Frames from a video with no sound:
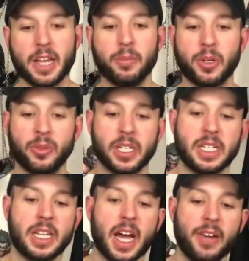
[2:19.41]
but I want to
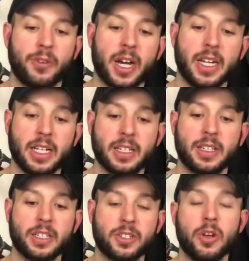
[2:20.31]
dive right into
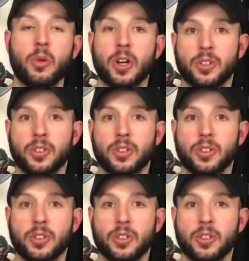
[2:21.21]
this Noir